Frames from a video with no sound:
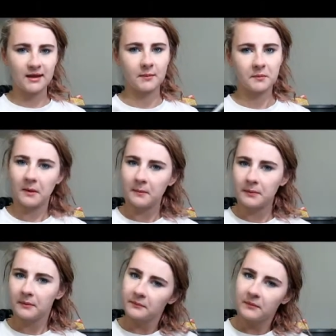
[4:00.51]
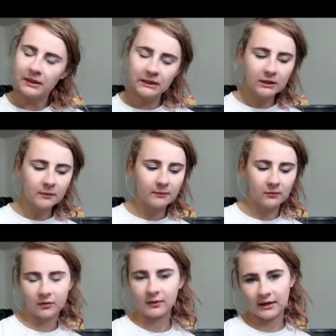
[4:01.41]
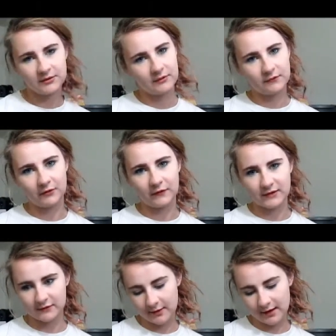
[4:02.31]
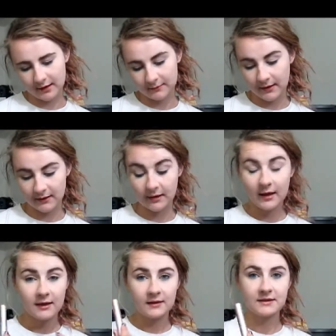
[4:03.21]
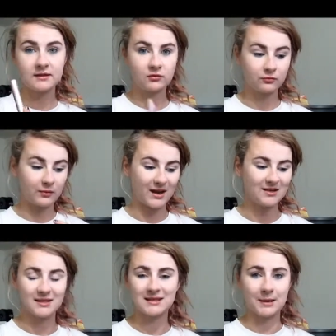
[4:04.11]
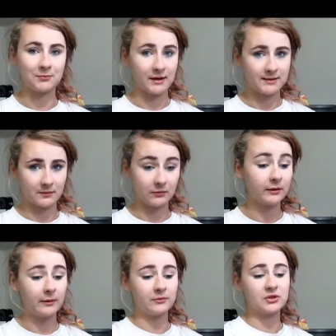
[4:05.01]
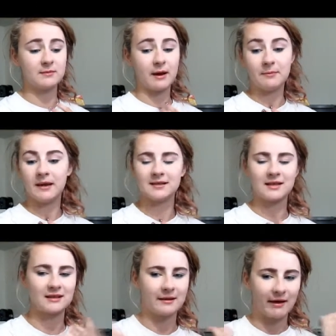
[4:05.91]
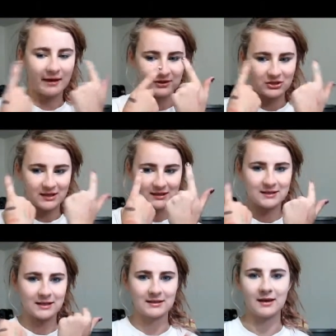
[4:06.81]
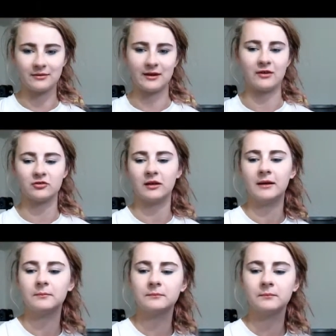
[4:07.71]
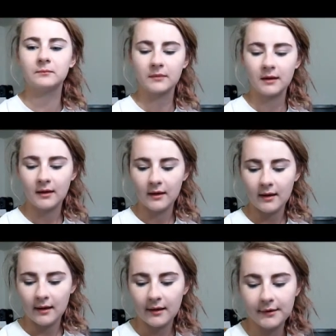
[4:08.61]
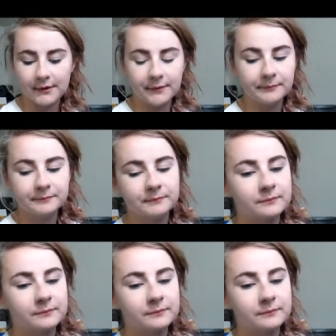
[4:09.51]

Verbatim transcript: to amp them up a little bit more when I do a full face of makeup, and this is great. It separates them really well, which is my biggest thing, that my eyelashes like to stick together naturally. Um,